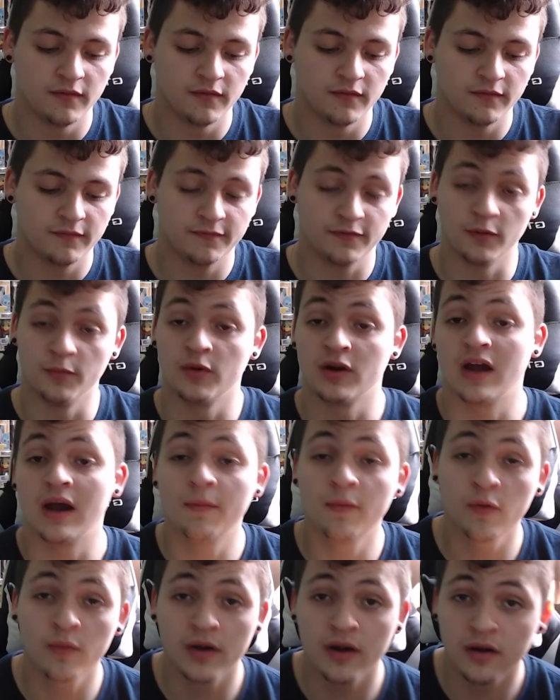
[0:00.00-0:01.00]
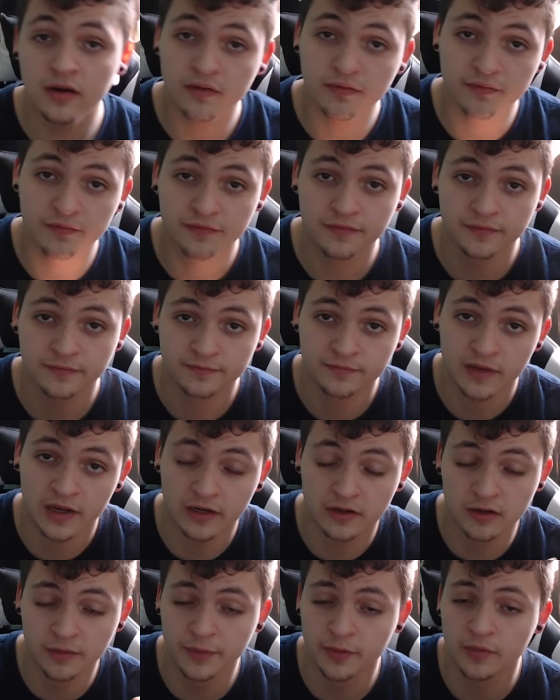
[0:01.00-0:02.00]
From what I'm aware of, I
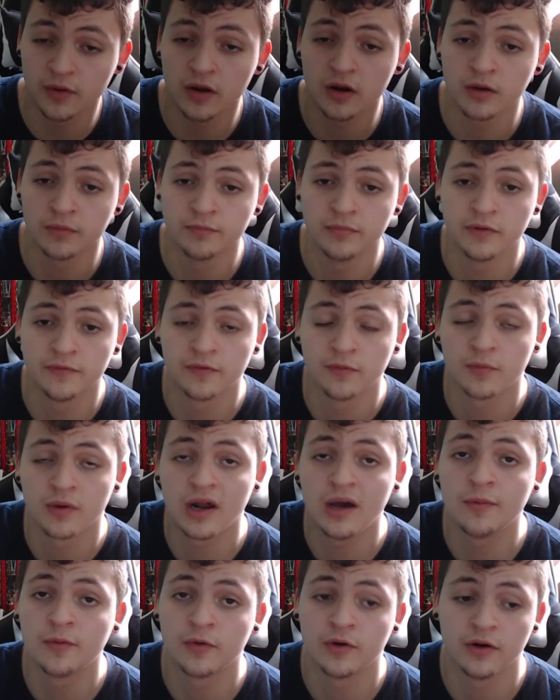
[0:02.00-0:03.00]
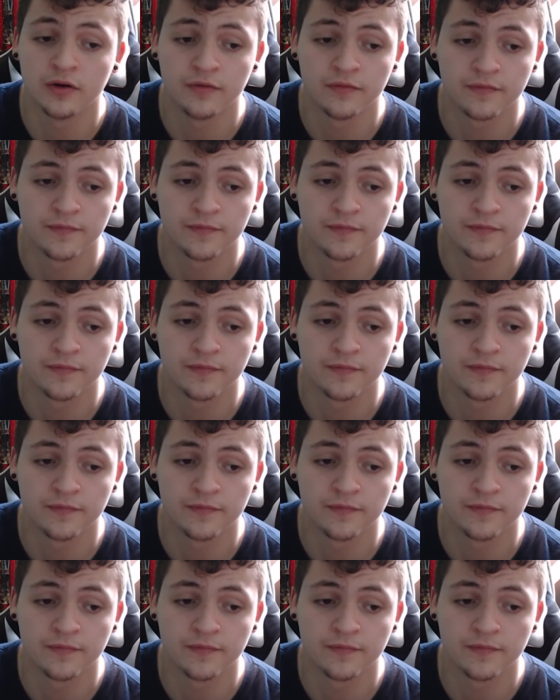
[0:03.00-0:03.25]
could be wrong, but from what I'm aware of,